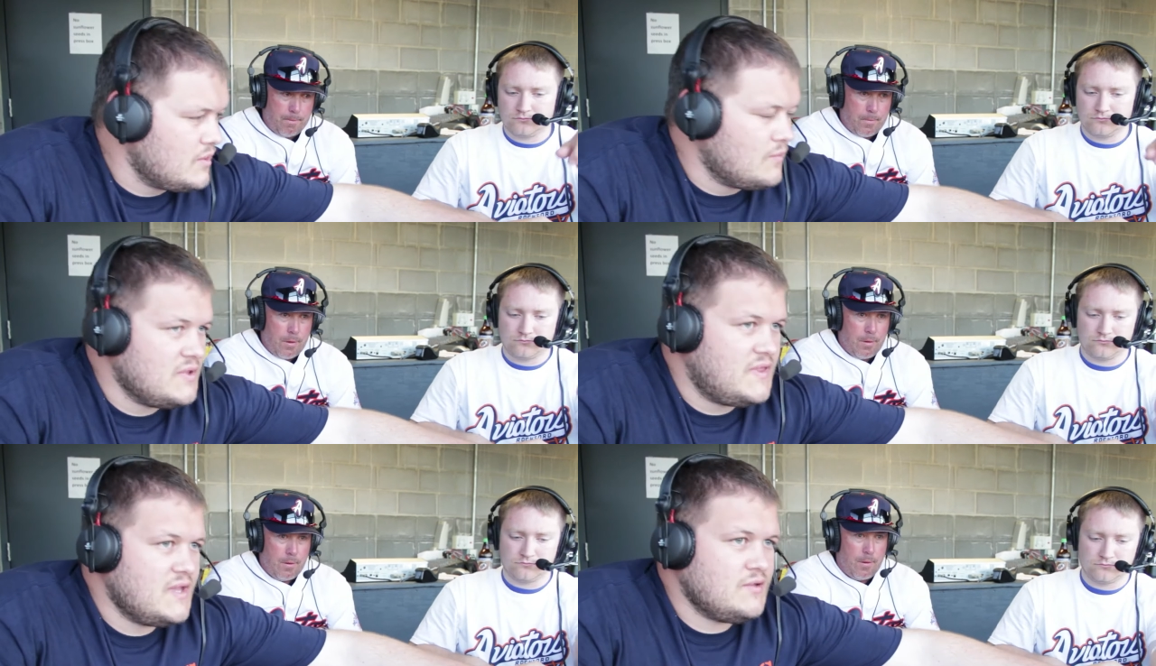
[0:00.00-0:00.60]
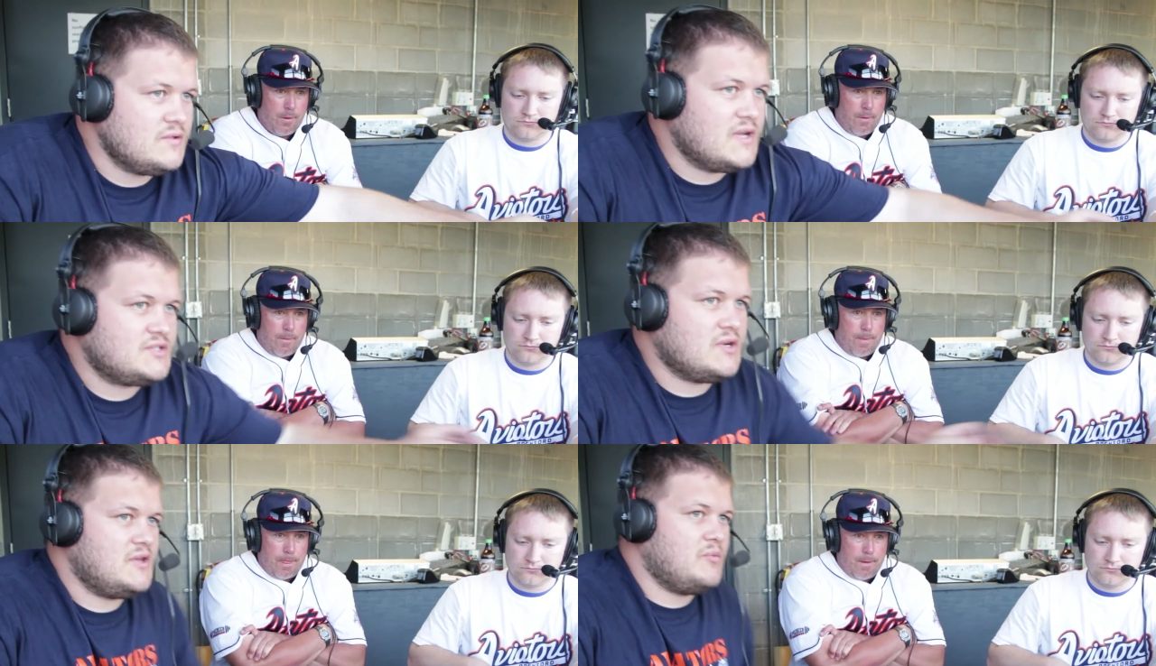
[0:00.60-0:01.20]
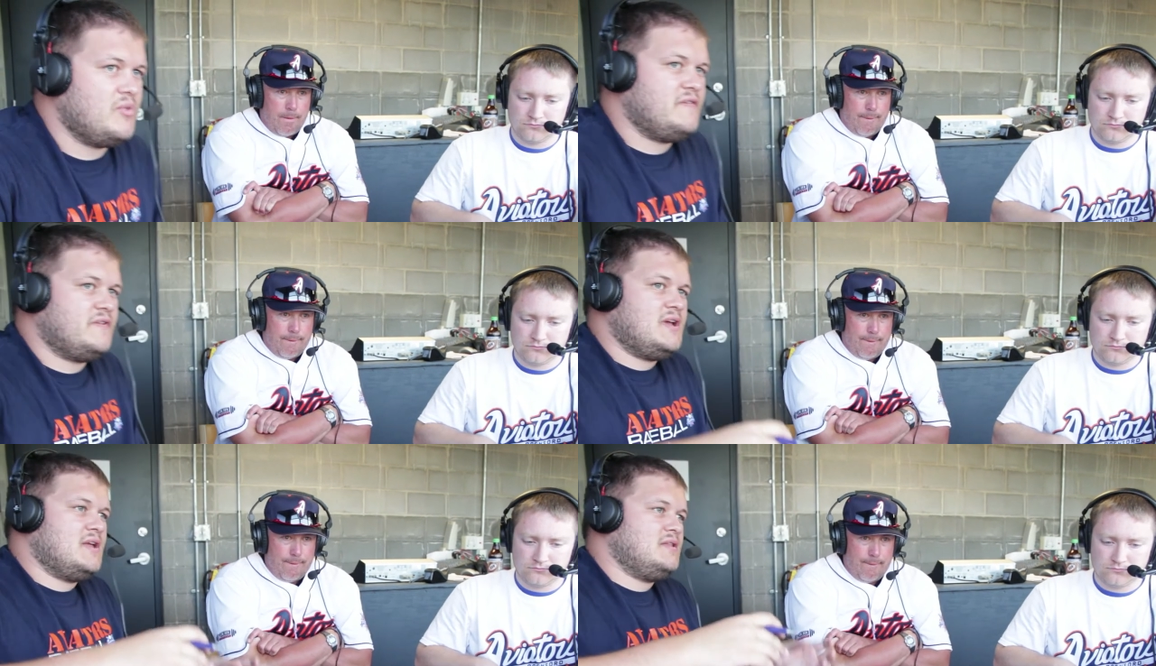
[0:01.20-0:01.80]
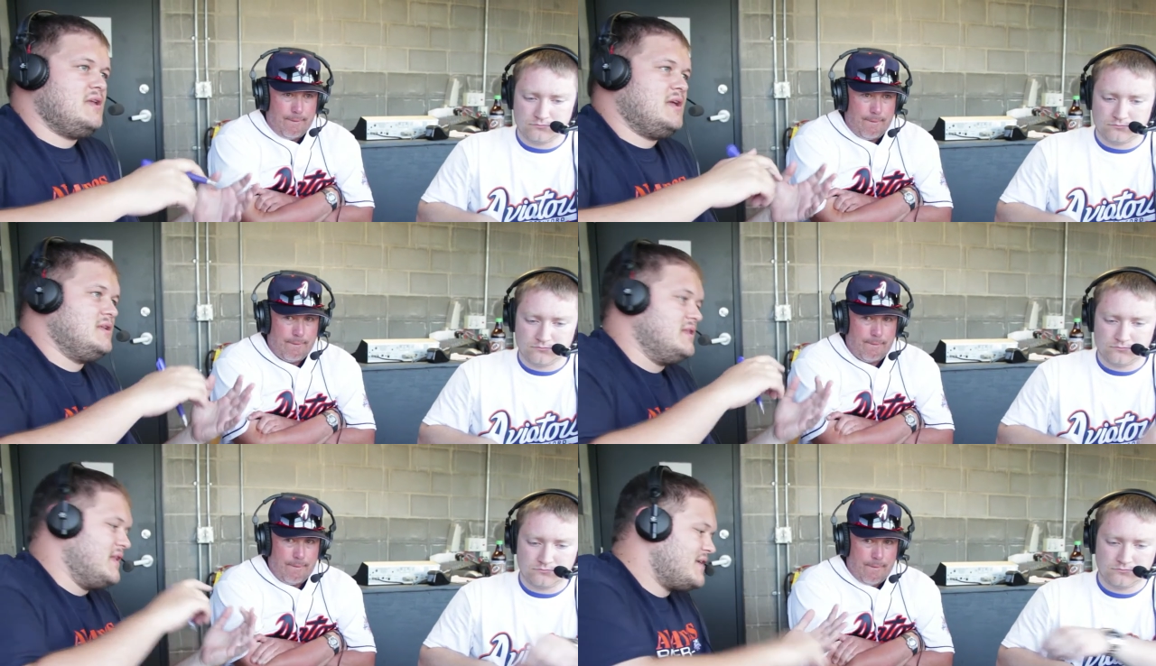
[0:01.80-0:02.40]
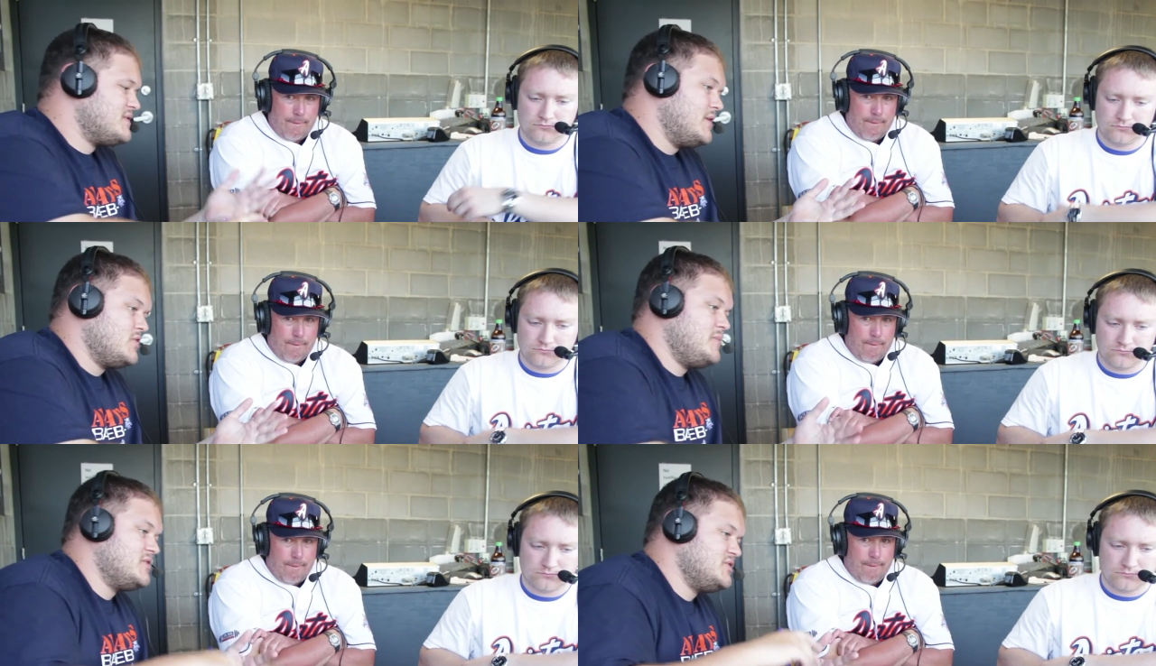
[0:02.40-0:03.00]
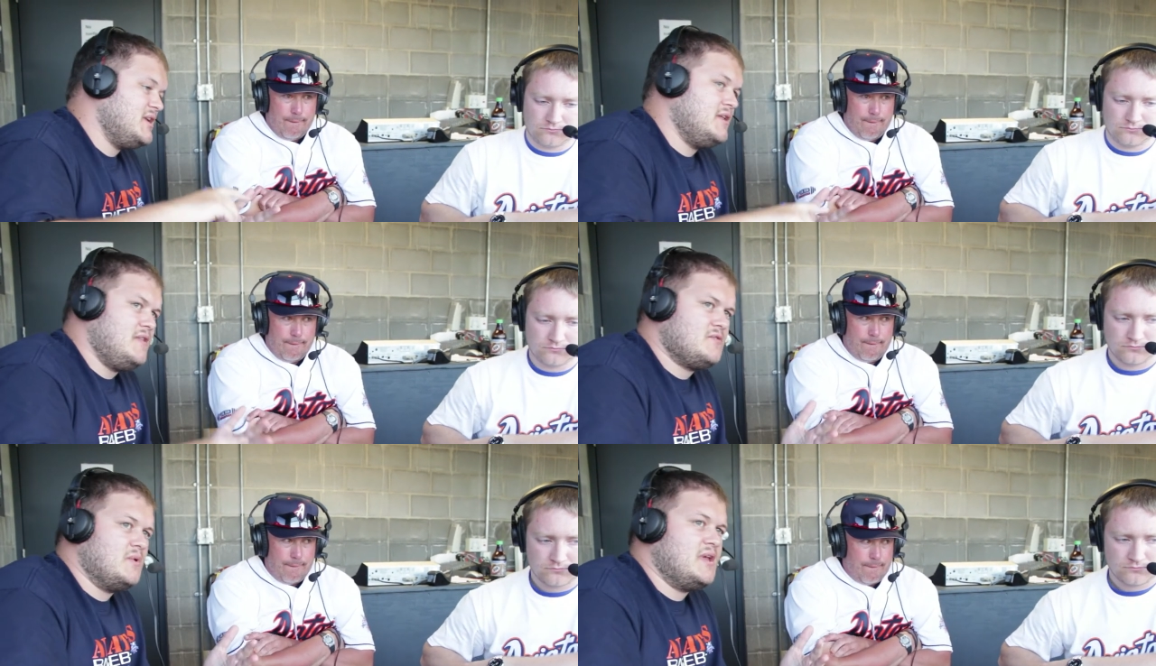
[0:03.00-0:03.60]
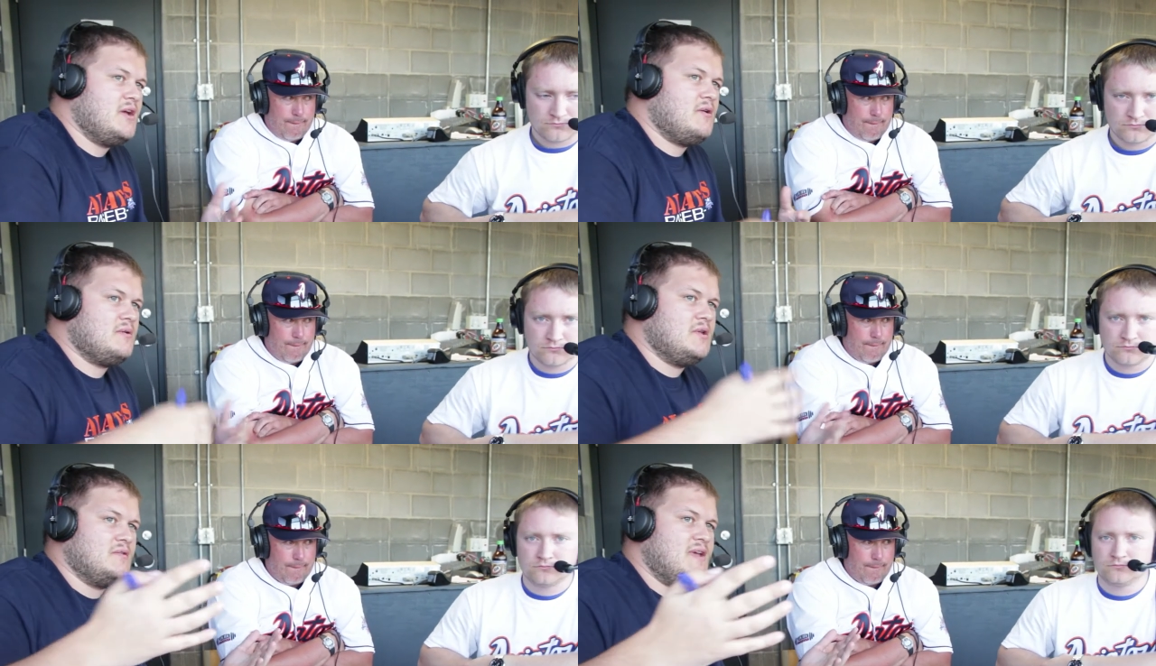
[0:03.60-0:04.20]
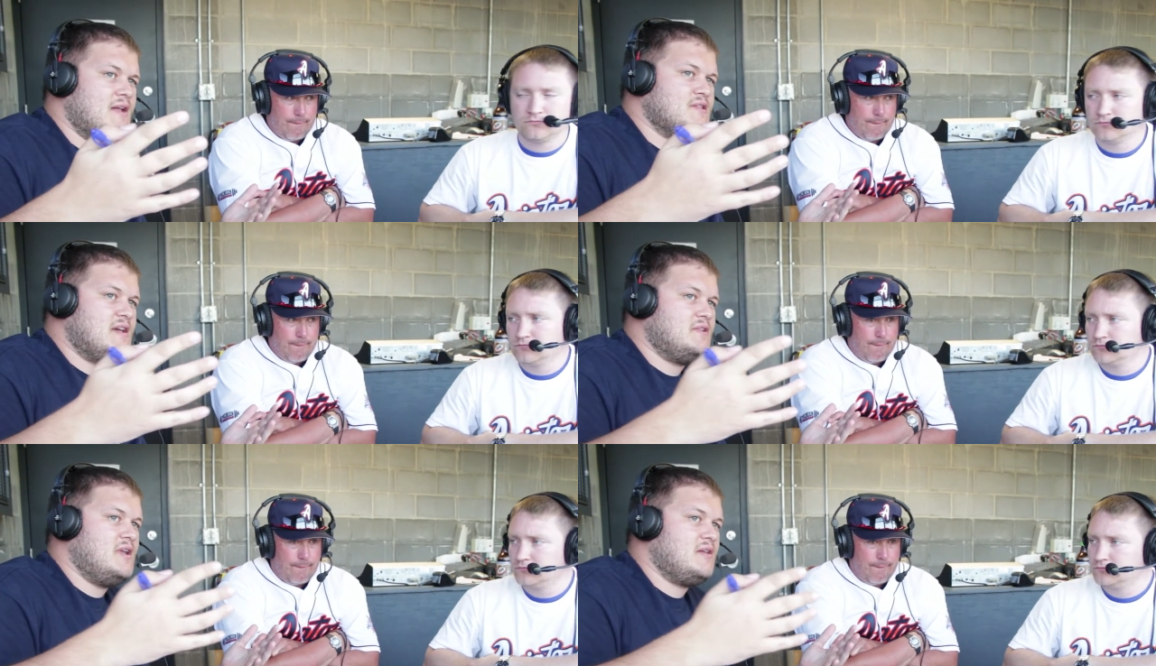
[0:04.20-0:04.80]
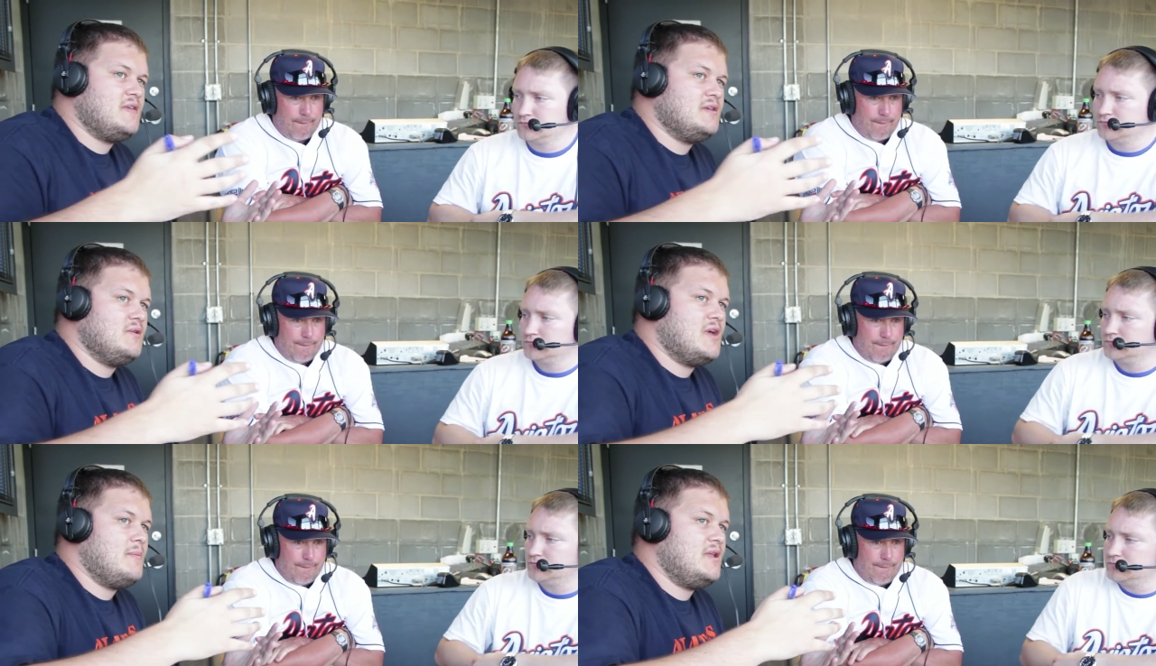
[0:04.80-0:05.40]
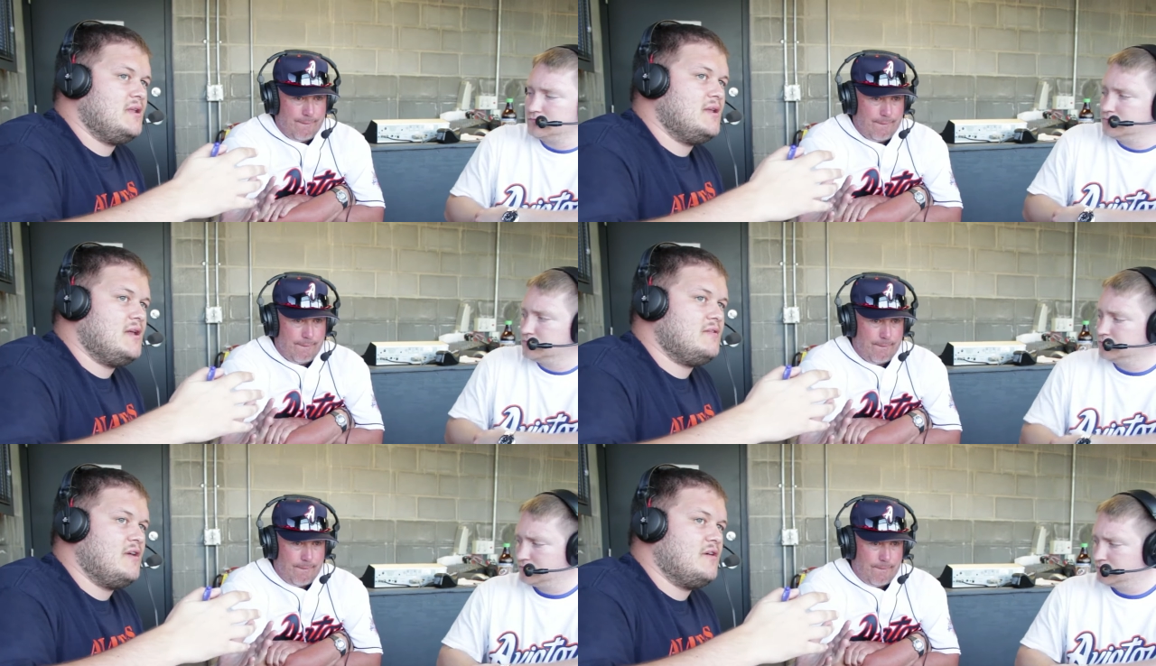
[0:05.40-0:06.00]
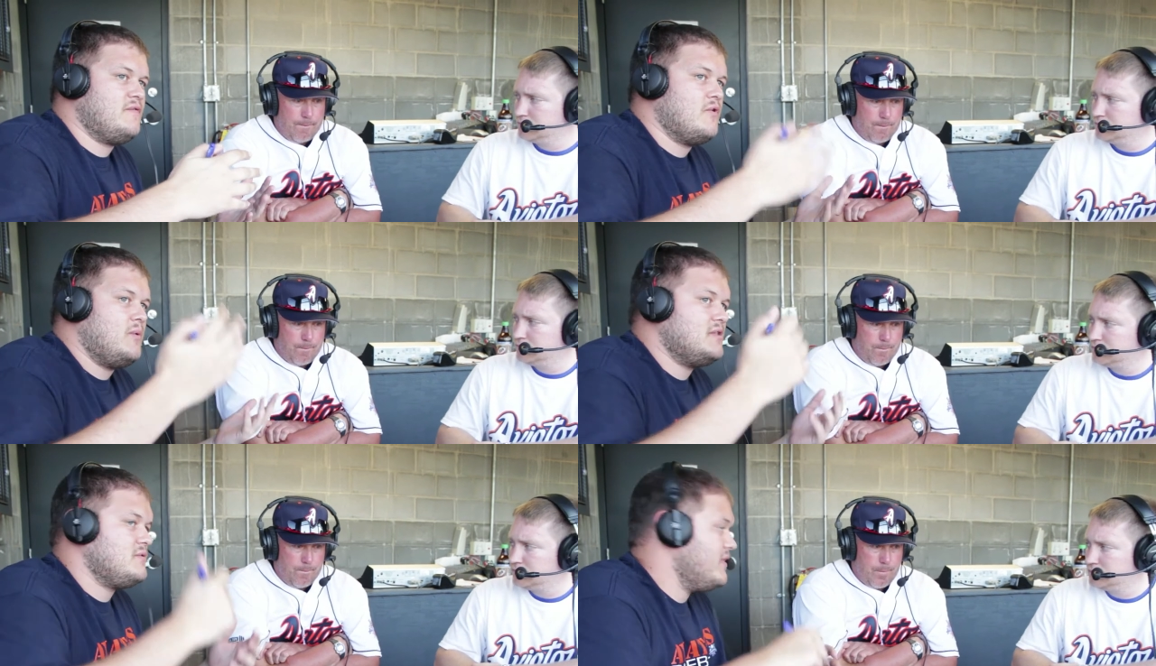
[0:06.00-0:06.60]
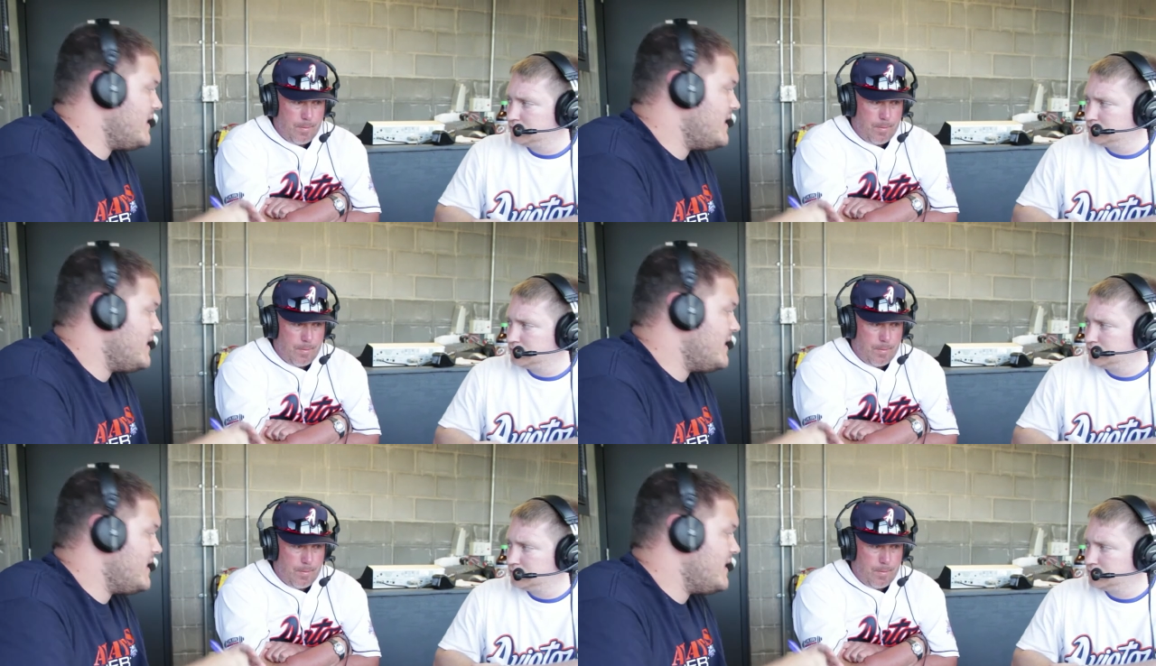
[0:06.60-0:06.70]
Speaker 1: Now, one thing you touched on there briefly, and, in last night especially, and in this one here, you know, down seven nothing, you come in and get uh, four runs in